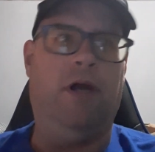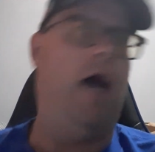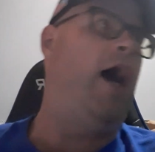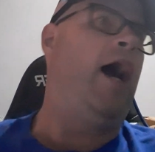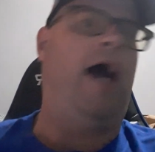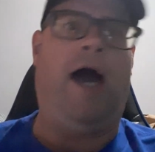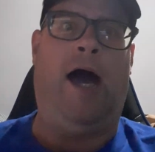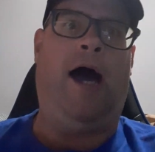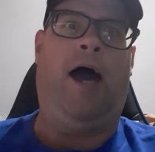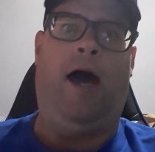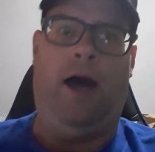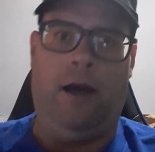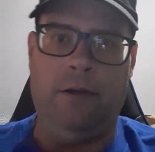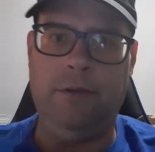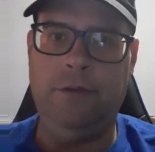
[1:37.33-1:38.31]

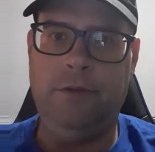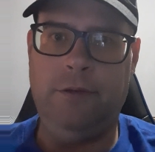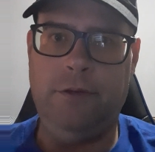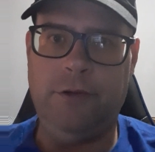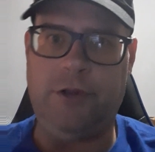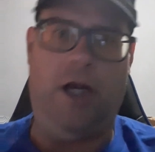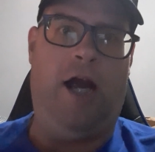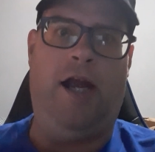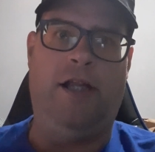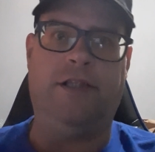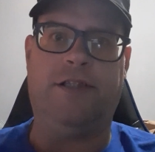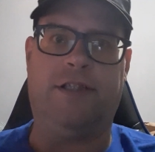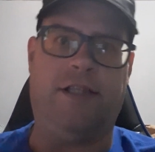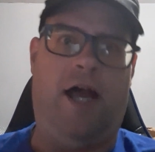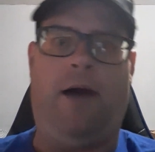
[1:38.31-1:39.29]
Ha-ha! Try
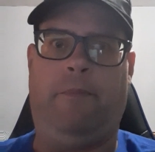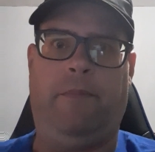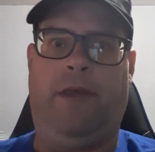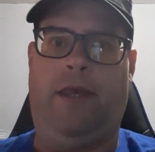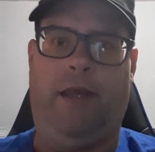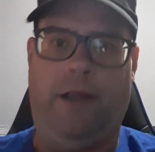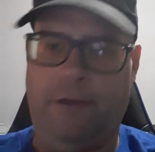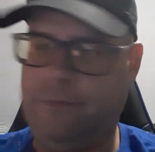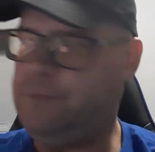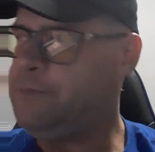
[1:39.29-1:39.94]
and stop me.